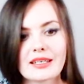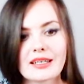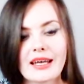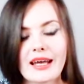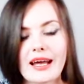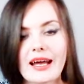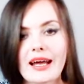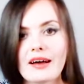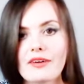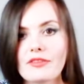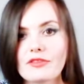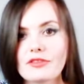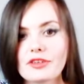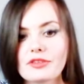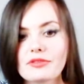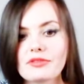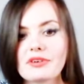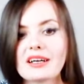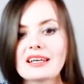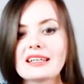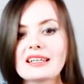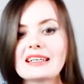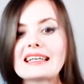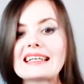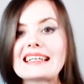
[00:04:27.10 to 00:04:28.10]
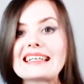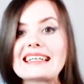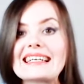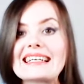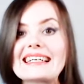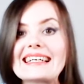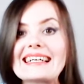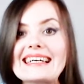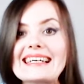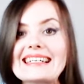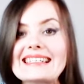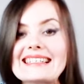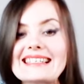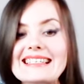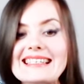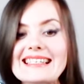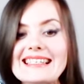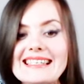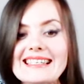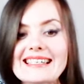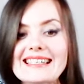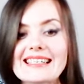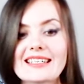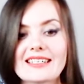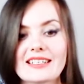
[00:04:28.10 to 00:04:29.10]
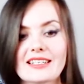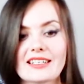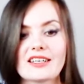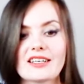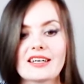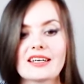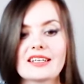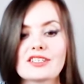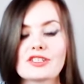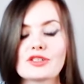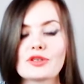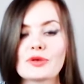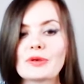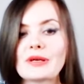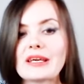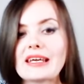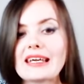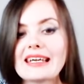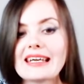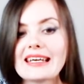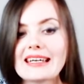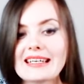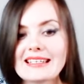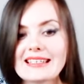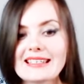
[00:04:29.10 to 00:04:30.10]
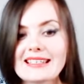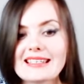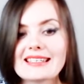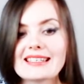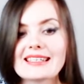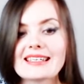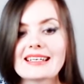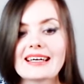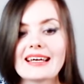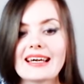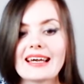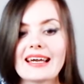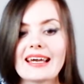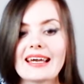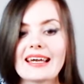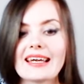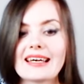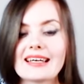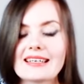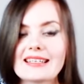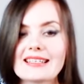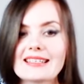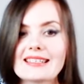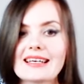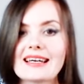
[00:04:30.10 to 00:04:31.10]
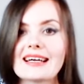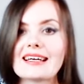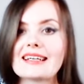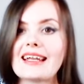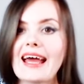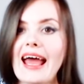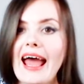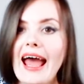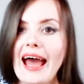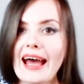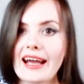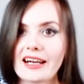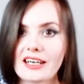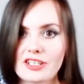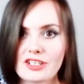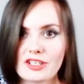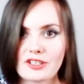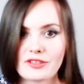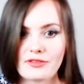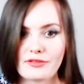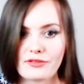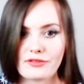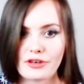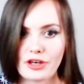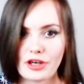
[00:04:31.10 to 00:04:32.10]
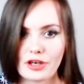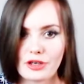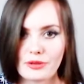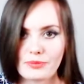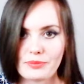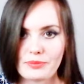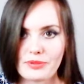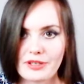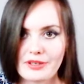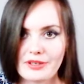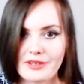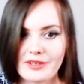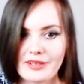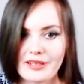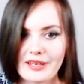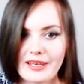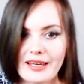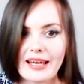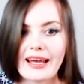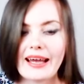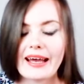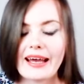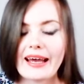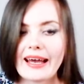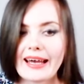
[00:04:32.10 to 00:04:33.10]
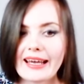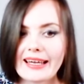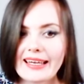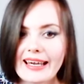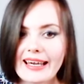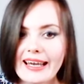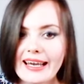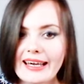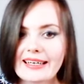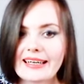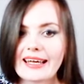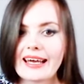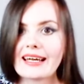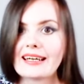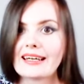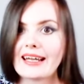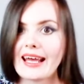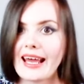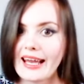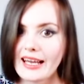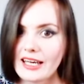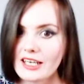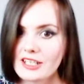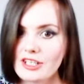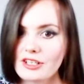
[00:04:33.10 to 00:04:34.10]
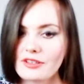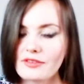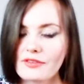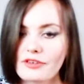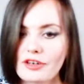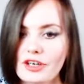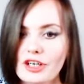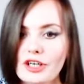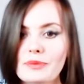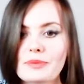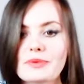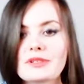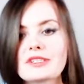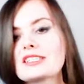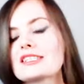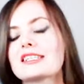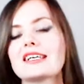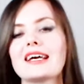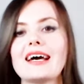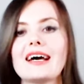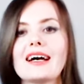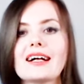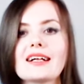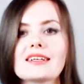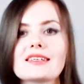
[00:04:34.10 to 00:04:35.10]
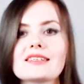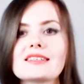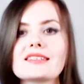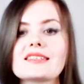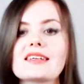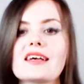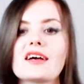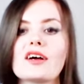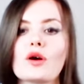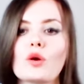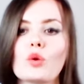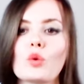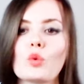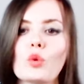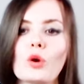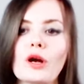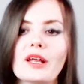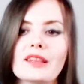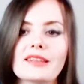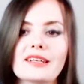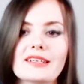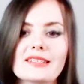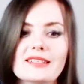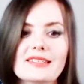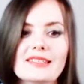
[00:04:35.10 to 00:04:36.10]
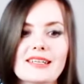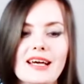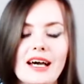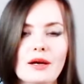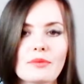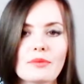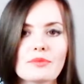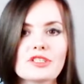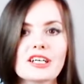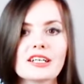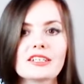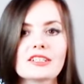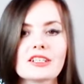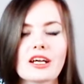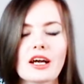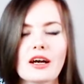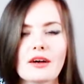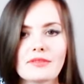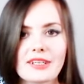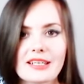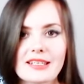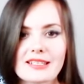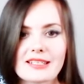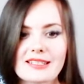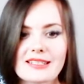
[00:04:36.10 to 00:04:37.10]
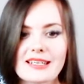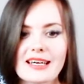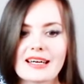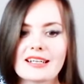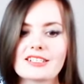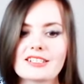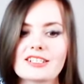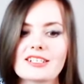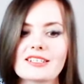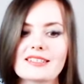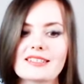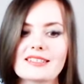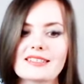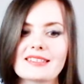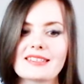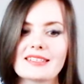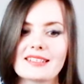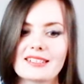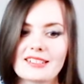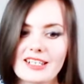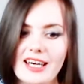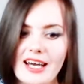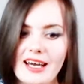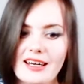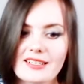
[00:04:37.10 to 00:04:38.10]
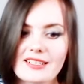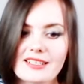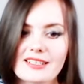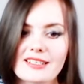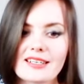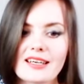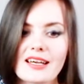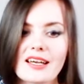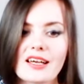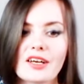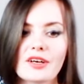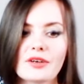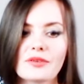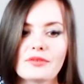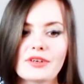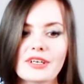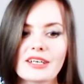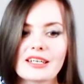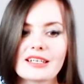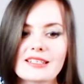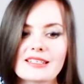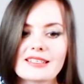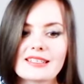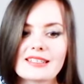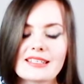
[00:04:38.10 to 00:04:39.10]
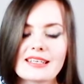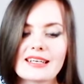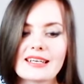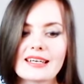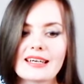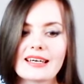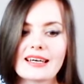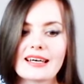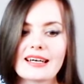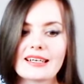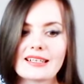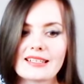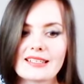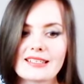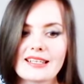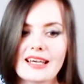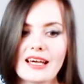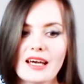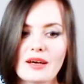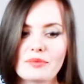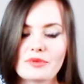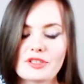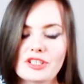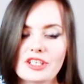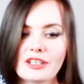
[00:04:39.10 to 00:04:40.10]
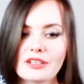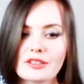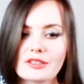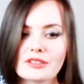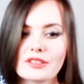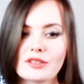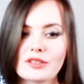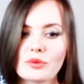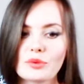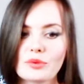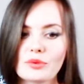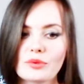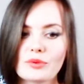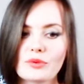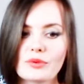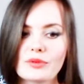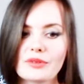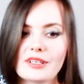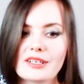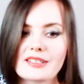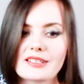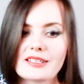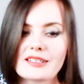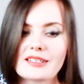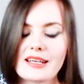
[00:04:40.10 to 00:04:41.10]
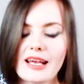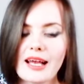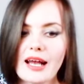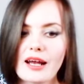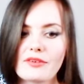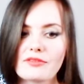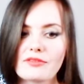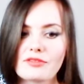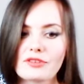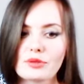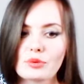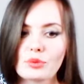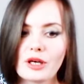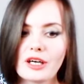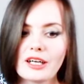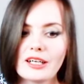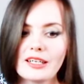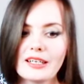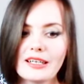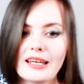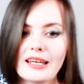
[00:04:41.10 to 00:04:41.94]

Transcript: Everyone eats. So eats is an action verb. Again, an action verb tells what the subject of the sentence does. We can see a subject, this is everyone,